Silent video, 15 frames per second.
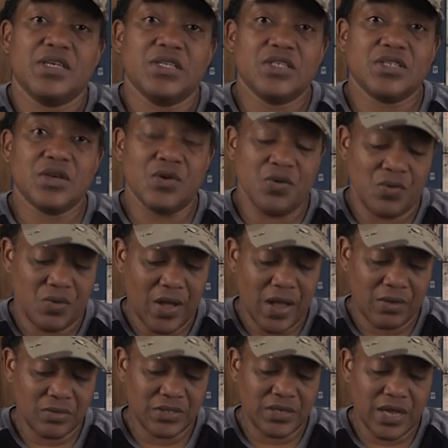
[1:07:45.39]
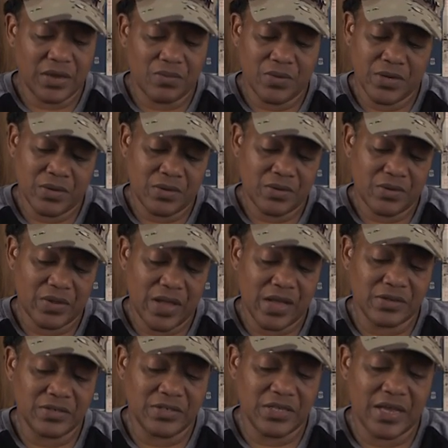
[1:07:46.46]
So I was like, well,
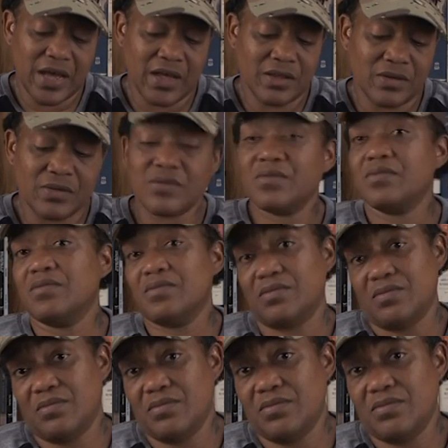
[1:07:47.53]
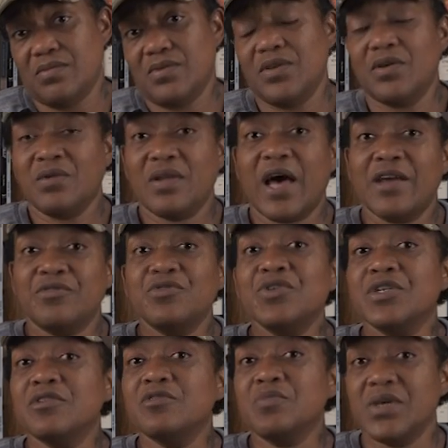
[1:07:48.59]
I'll see how, you know, life
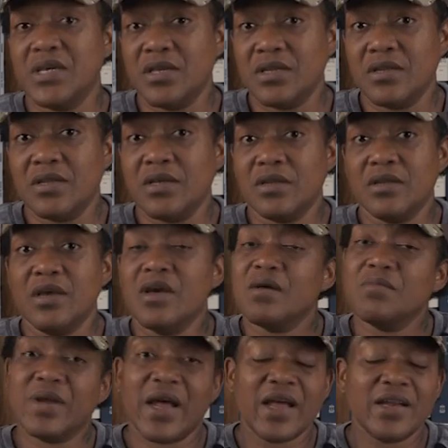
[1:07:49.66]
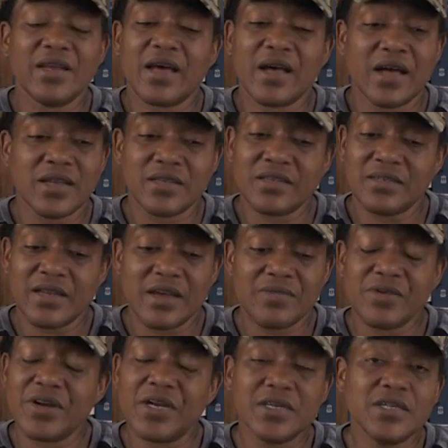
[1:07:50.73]
treats me. And then, but I
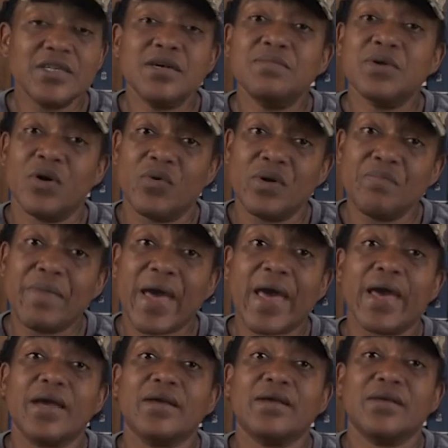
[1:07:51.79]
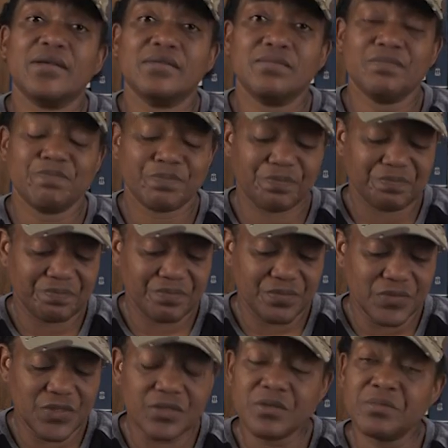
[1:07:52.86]
never ended up going back
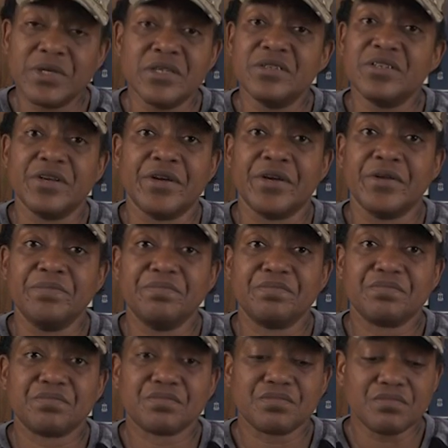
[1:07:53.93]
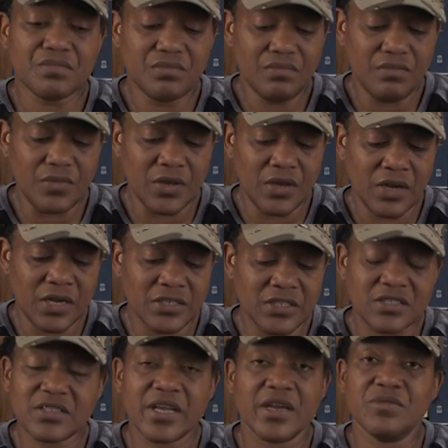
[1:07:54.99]
to the military. I
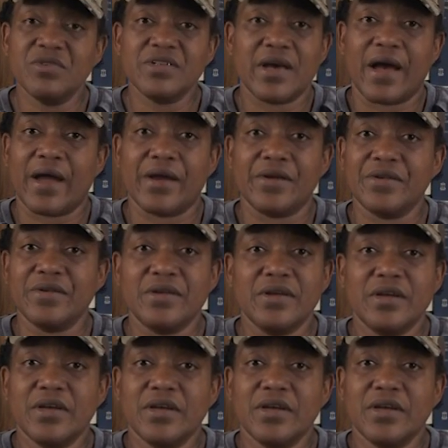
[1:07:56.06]
just stayed retired.